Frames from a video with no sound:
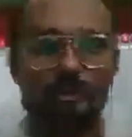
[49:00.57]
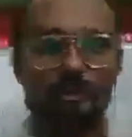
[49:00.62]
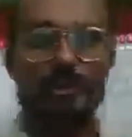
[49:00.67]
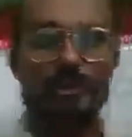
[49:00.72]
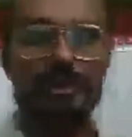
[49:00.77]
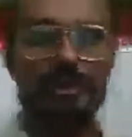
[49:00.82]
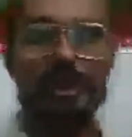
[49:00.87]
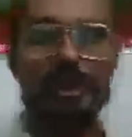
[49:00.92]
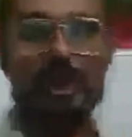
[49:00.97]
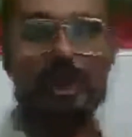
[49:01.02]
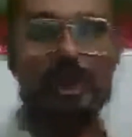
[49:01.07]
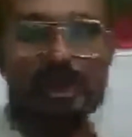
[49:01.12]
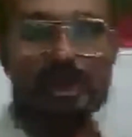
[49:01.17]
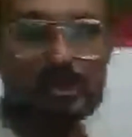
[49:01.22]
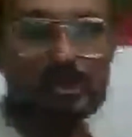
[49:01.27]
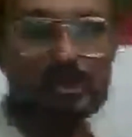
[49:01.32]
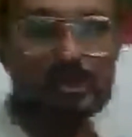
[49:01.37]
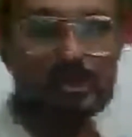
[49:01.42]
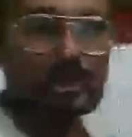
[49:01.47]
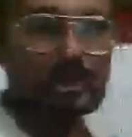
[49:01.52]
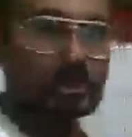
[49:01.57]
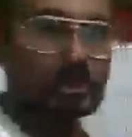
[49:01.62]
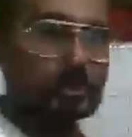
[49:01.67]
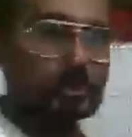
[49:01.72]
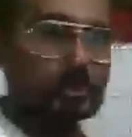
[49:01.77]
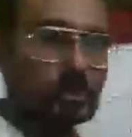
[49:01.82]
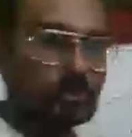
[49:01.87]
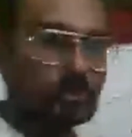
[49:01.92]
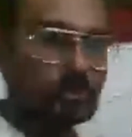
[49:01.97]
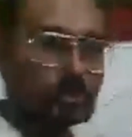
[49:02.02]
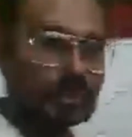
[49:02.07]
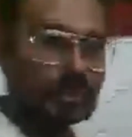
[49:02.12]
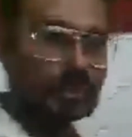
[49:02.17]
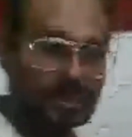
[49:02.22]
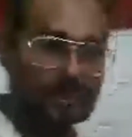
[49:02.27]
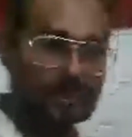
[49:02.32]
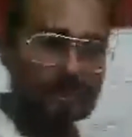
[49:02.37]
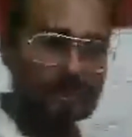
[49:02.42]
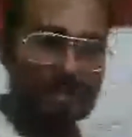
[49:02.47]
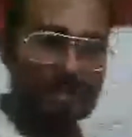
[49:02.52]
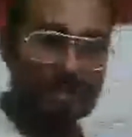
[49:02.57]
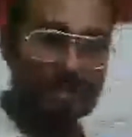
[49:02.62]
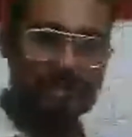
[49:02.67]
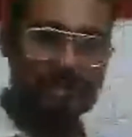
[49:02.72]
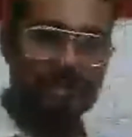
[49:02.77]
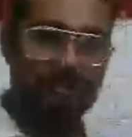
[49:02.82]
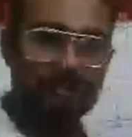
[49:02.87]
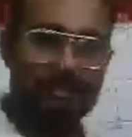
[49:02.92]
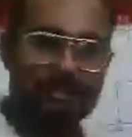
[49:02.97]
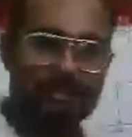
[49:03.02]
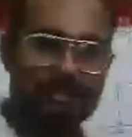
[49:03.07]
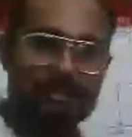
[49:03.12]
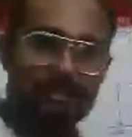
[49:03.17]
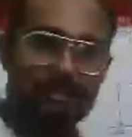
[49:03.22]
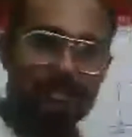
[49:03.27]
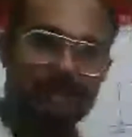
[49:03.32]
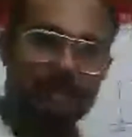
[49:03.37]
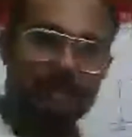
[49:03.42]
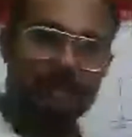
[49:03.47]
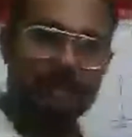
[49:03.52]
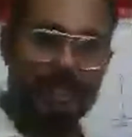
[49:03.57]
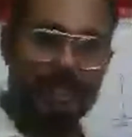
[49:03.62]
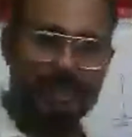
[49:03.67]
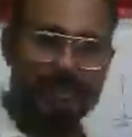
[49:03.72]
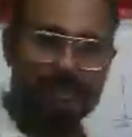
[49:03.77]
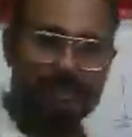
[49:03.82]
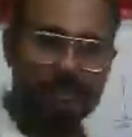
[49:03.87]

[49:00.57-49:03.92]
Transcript: That means a magnetic needle gets deflected by a